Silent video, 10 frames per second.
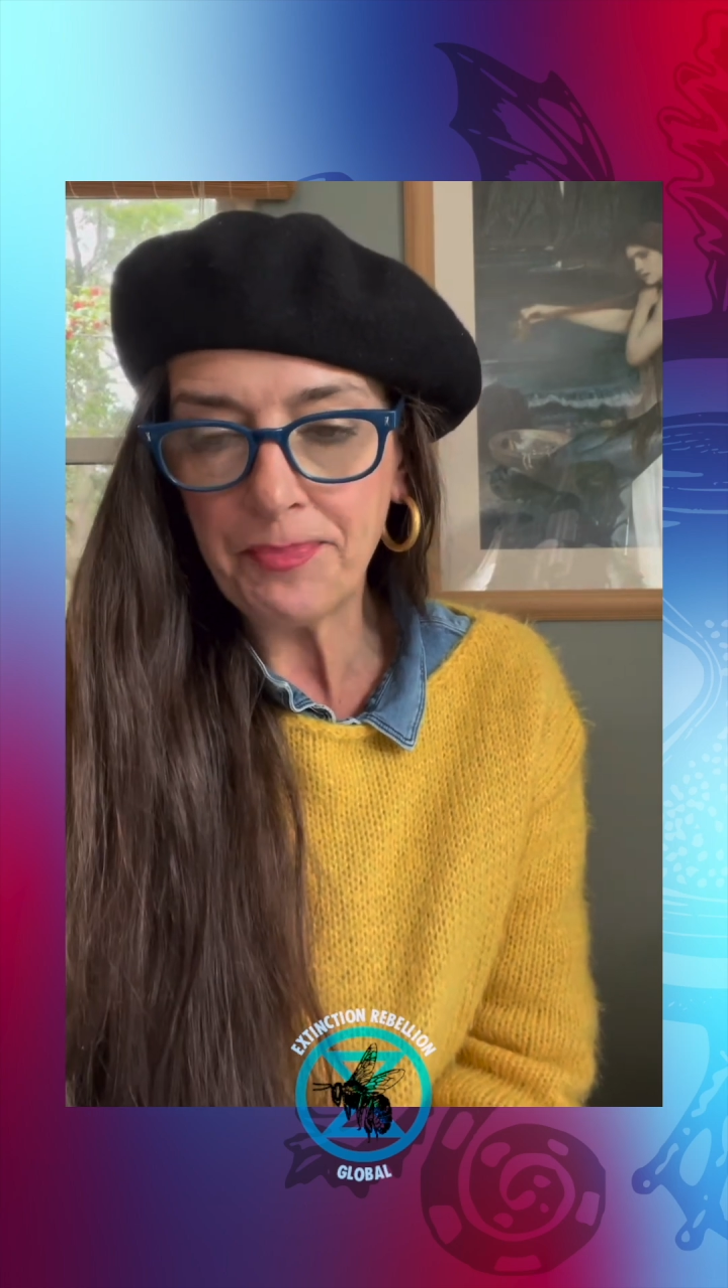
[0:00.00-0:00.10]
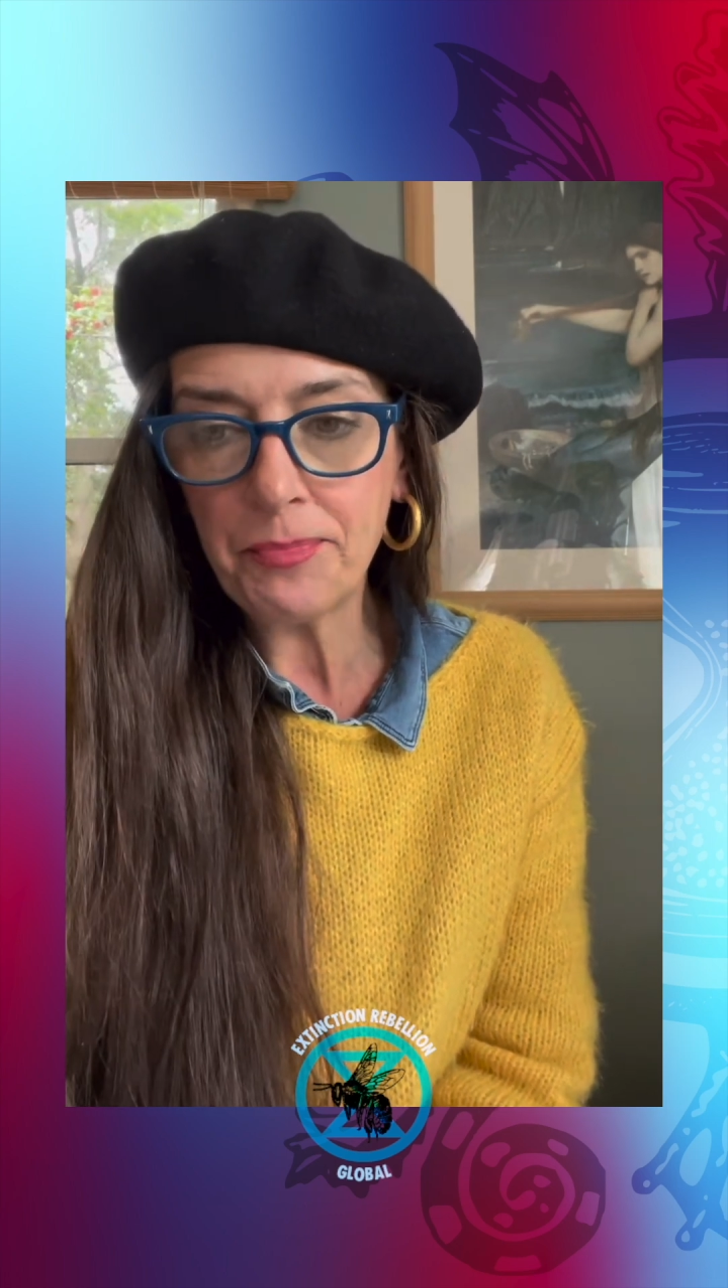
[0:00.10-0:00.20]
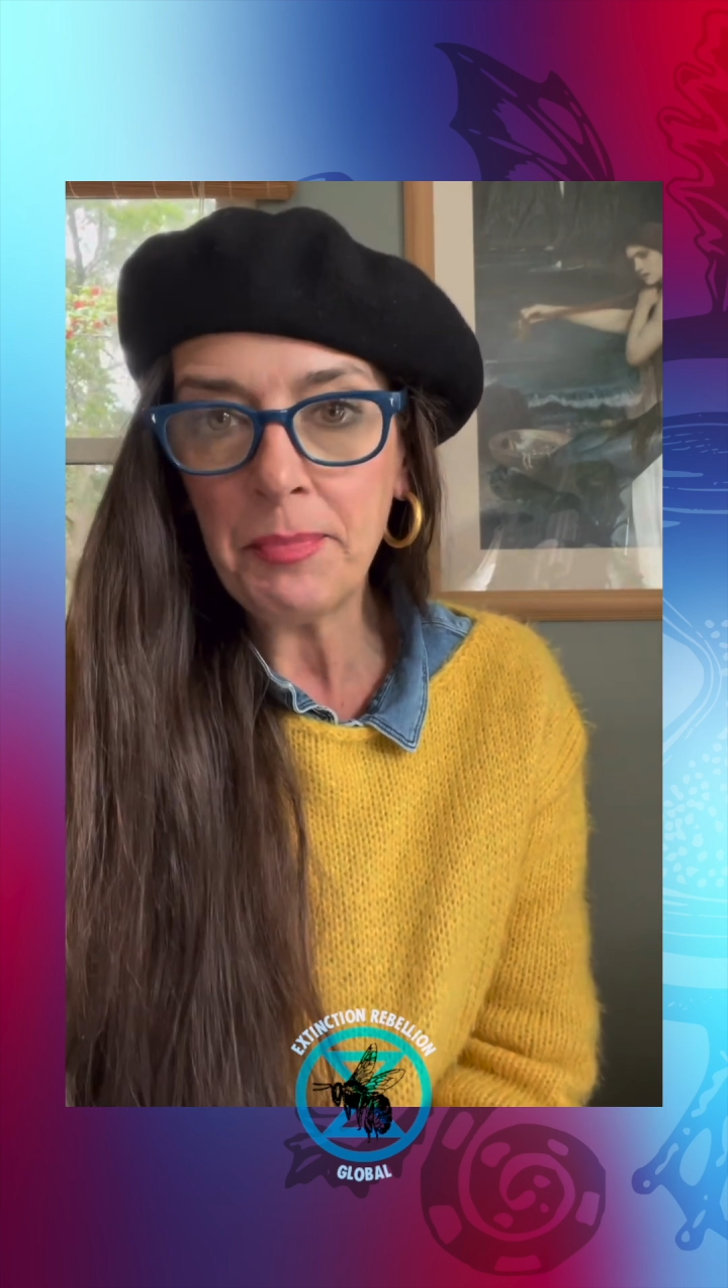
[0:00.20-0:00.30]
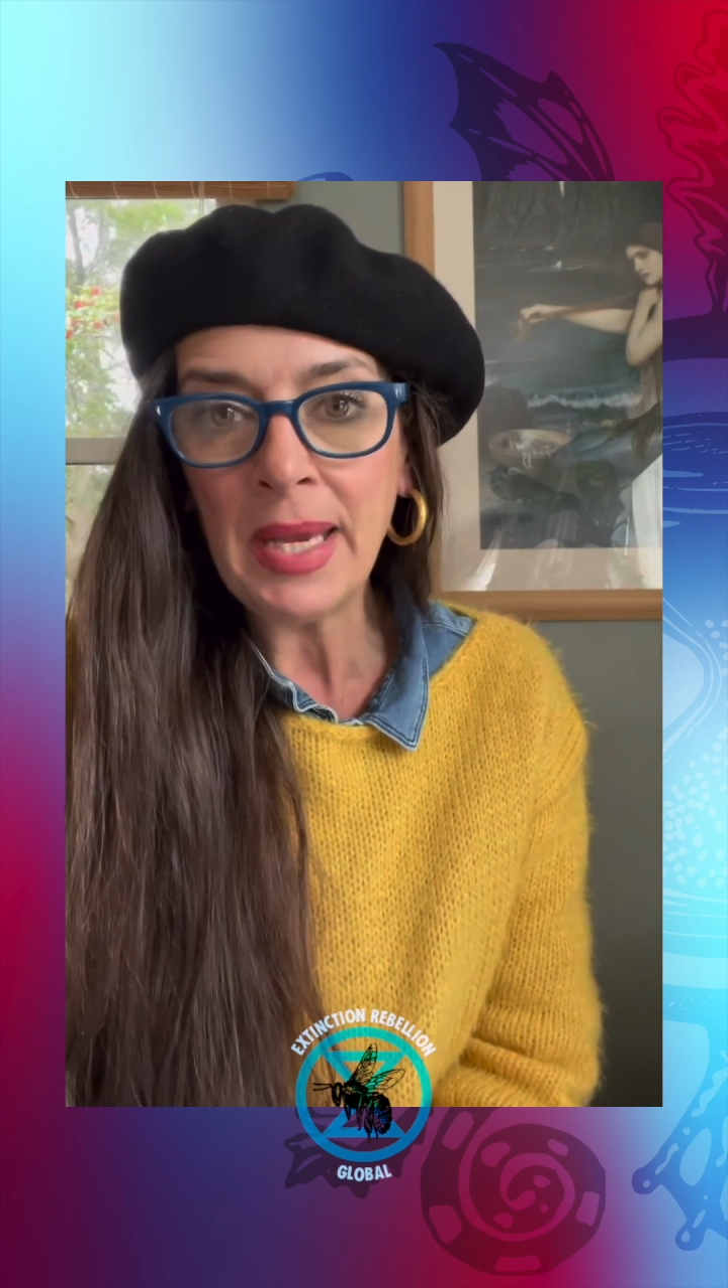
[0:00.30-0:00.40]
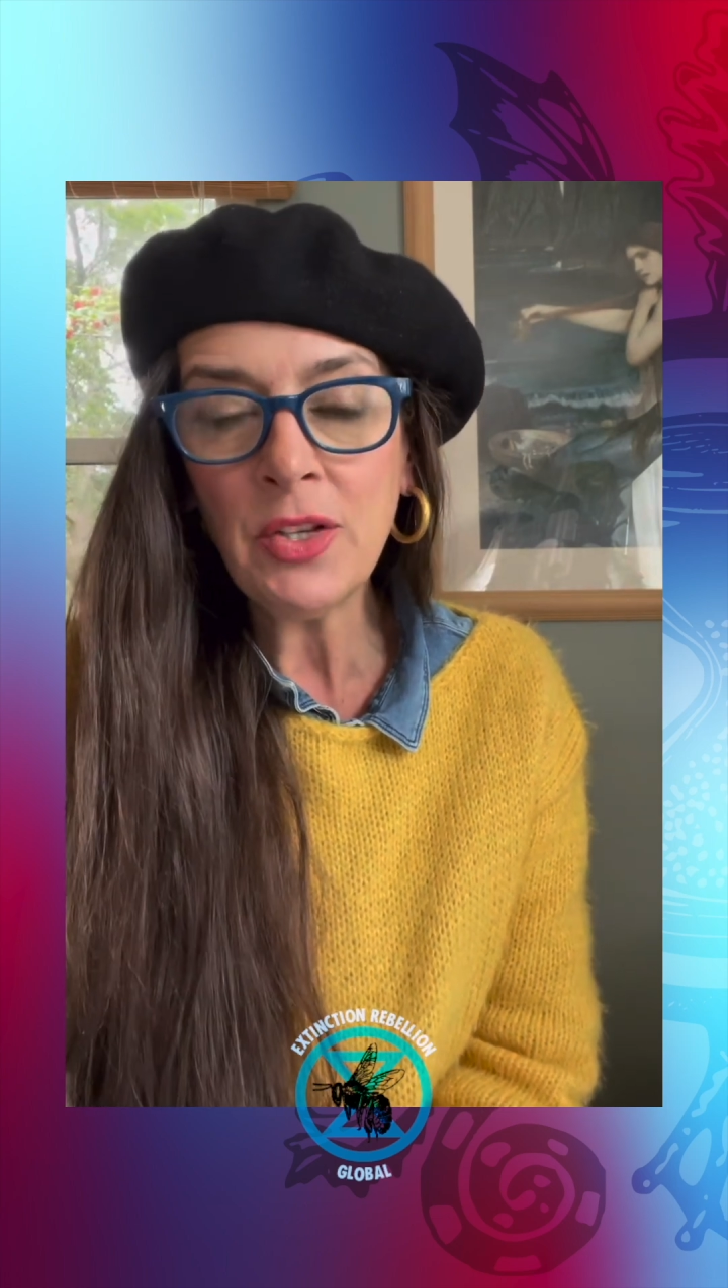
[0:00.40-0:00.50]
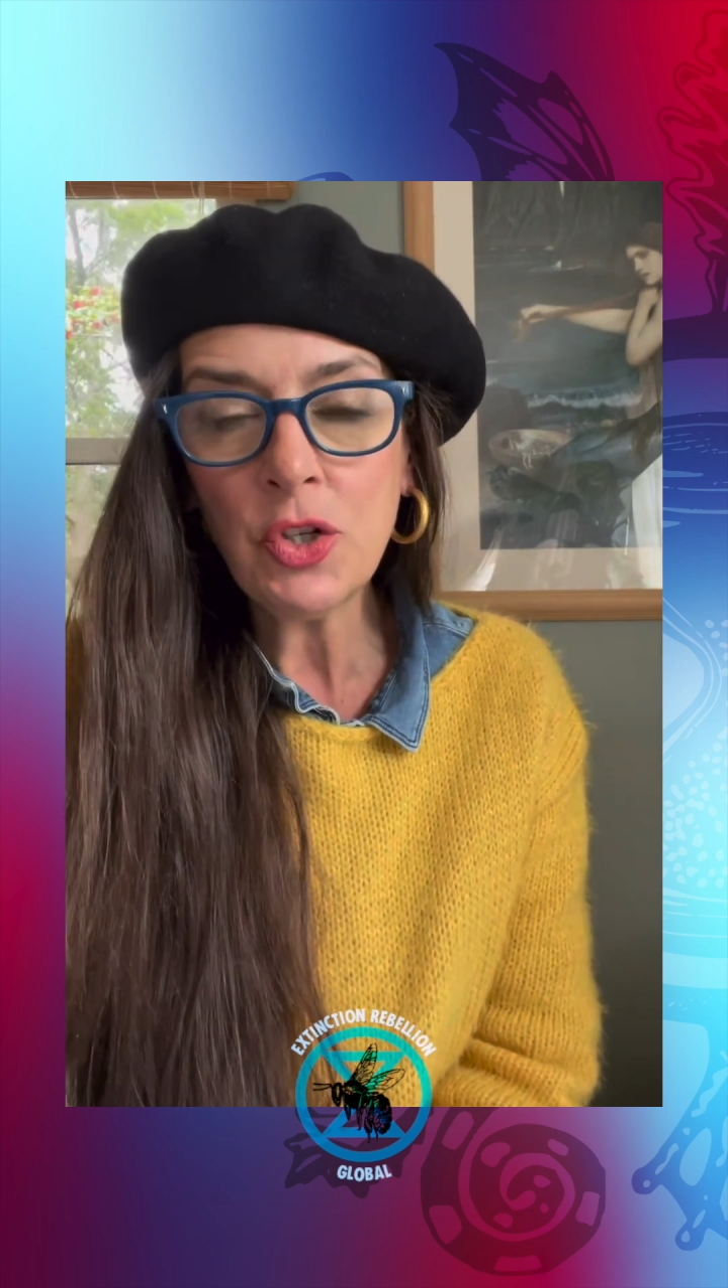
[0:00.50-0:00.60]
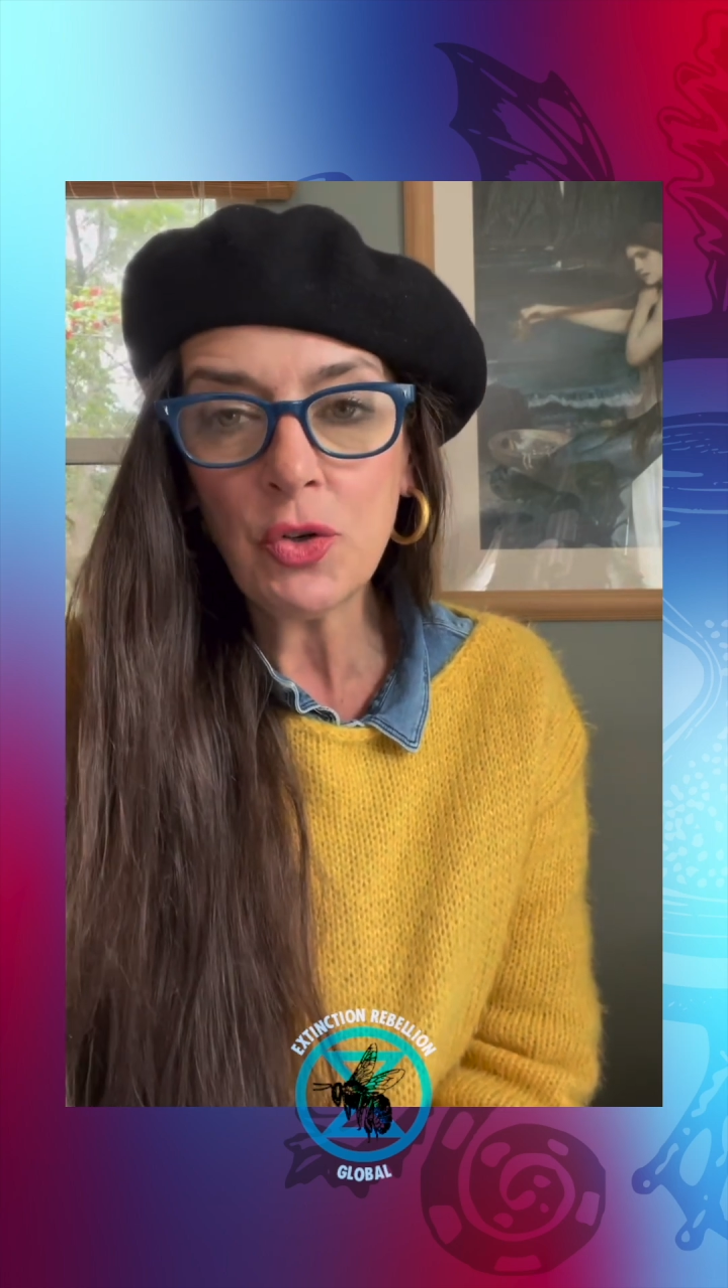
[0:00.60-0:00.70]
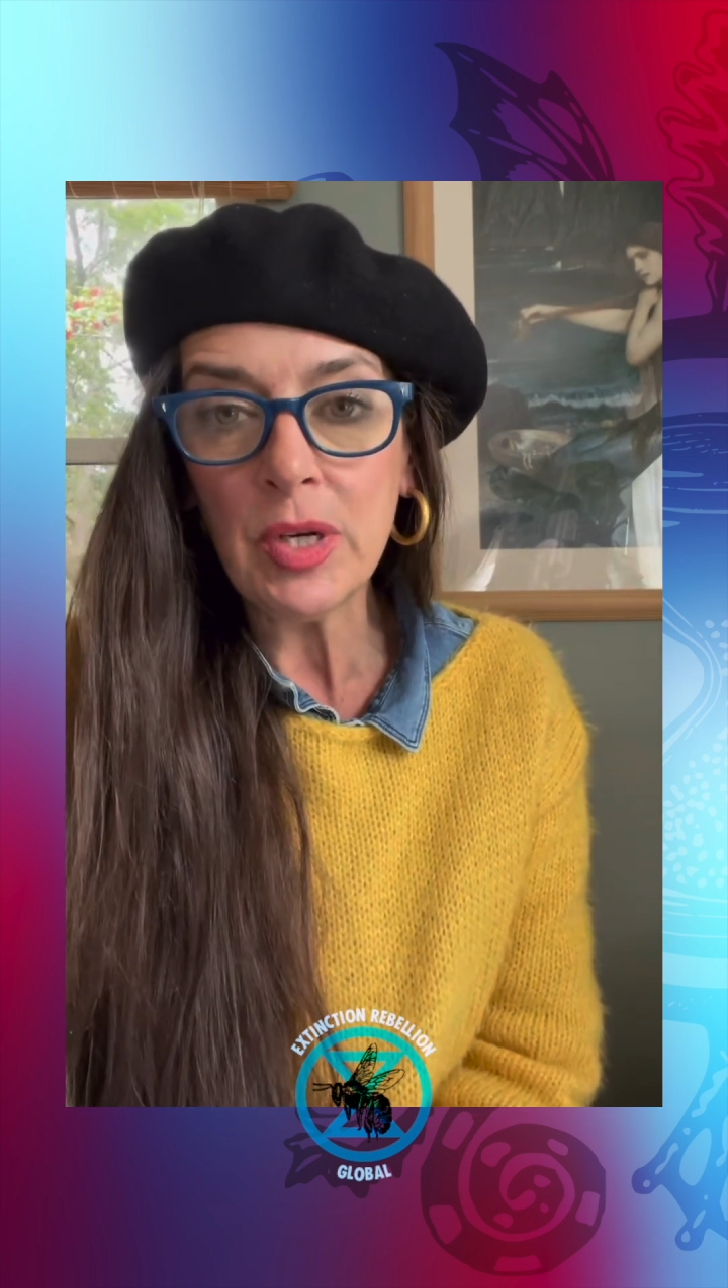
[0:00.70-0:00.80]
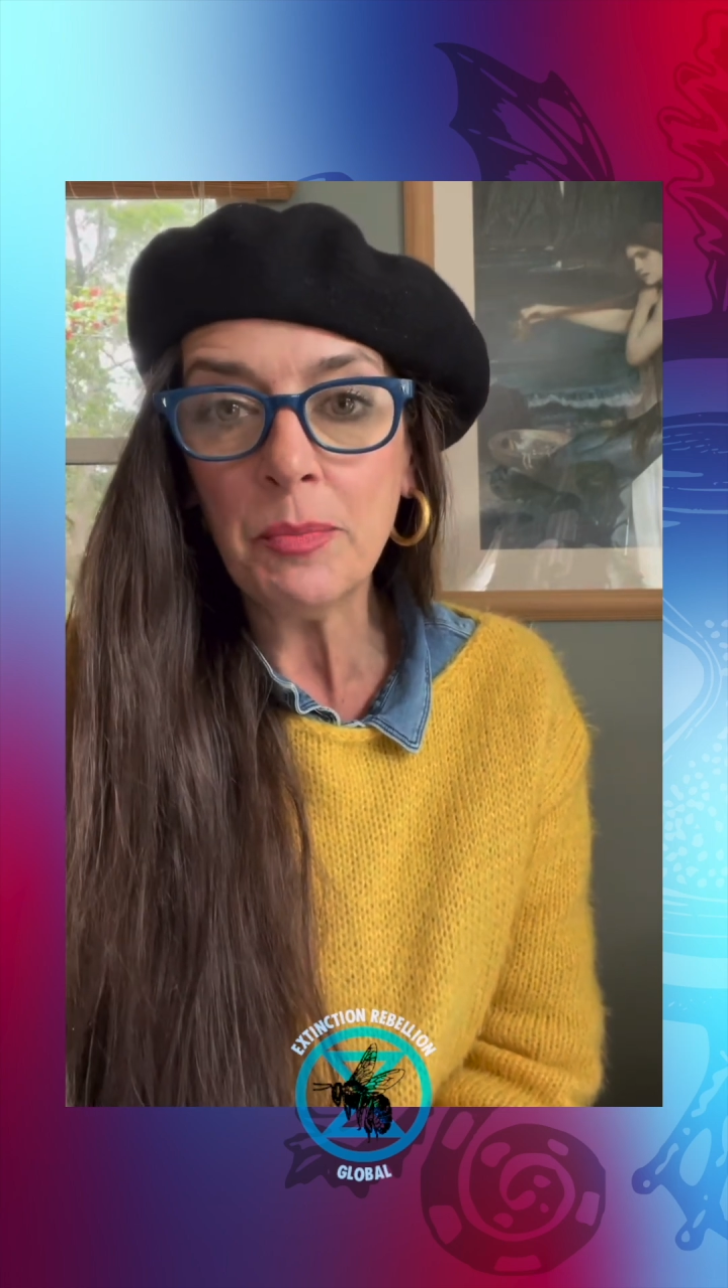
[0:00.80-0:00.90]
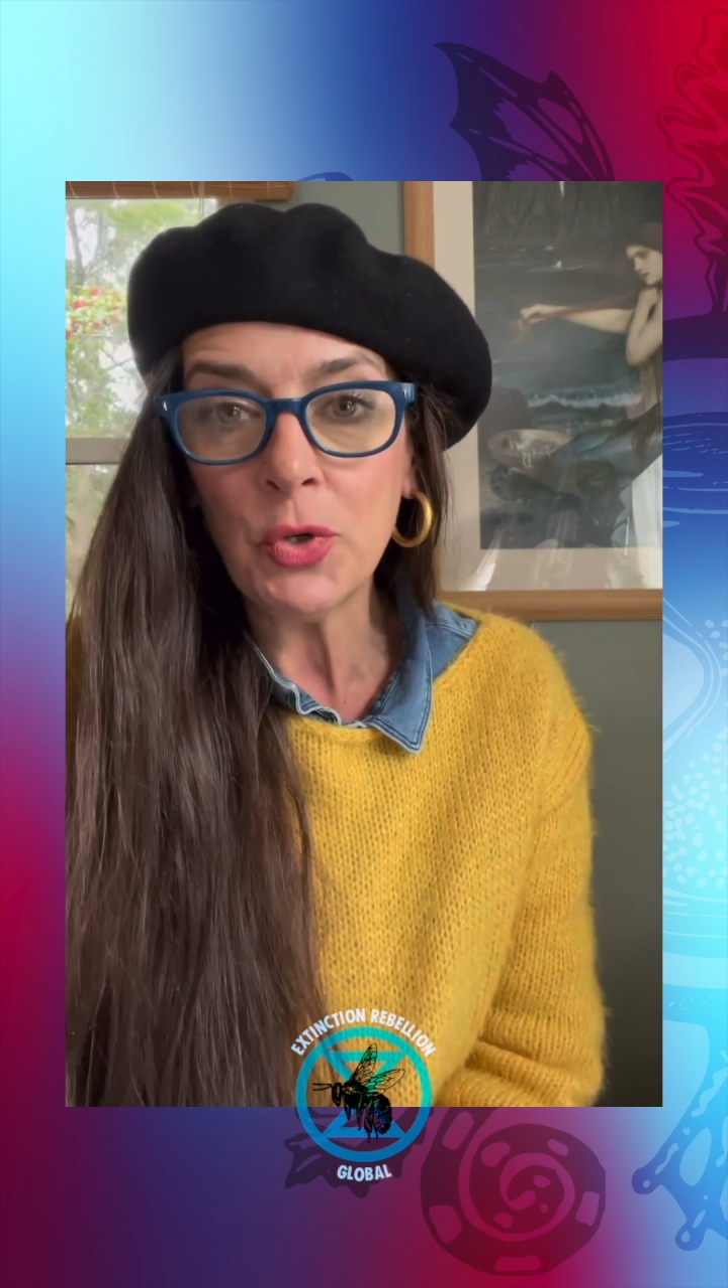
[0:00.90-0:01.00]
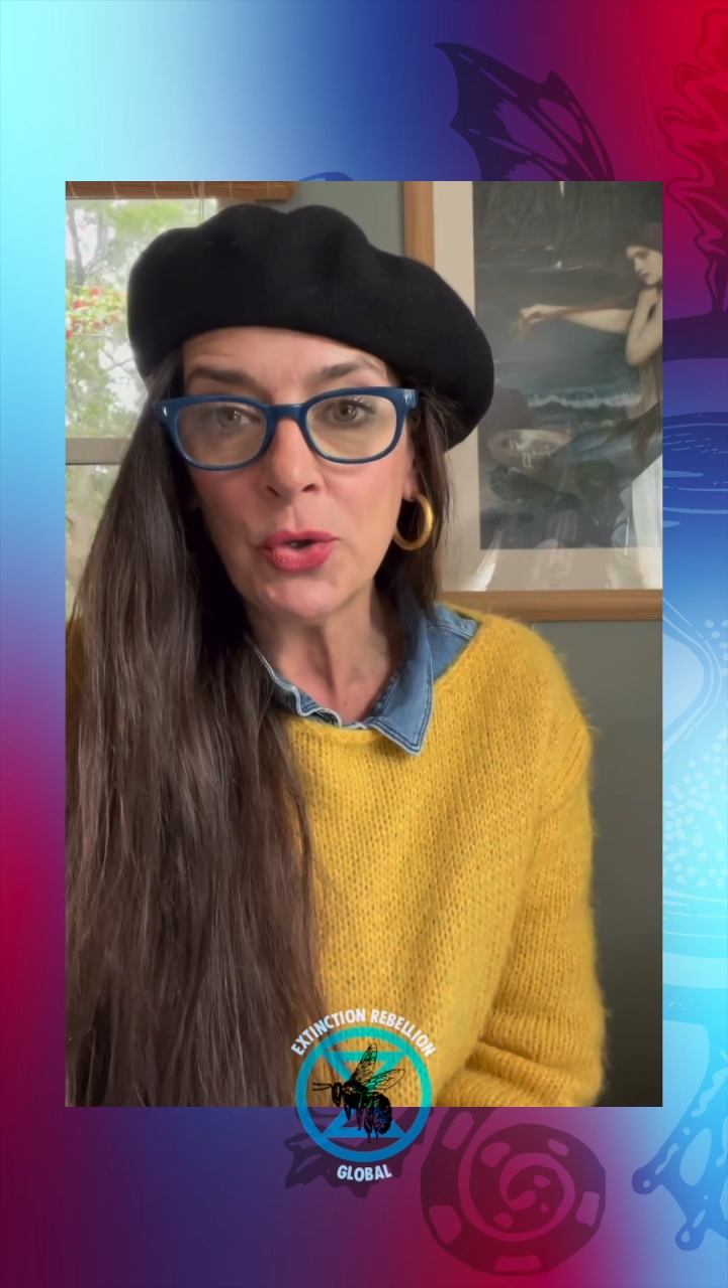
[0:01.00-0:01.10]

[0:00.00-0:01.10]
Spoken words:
mainstream